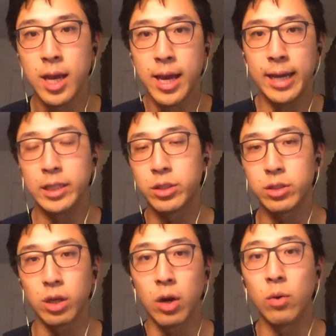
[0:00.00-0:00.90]
And it's
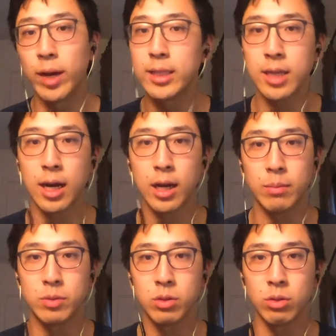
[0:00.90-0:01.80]
just a great
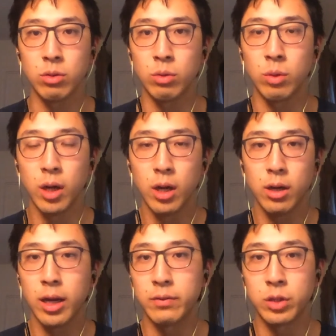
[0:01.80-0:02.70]
time to
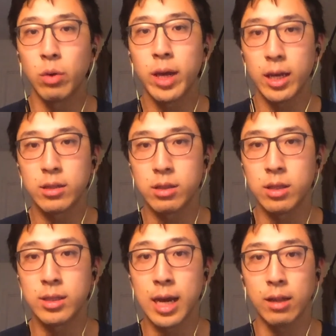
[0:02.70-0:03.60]
kind of showcase the
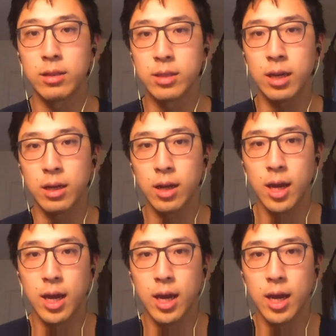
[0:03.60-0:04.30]
talents at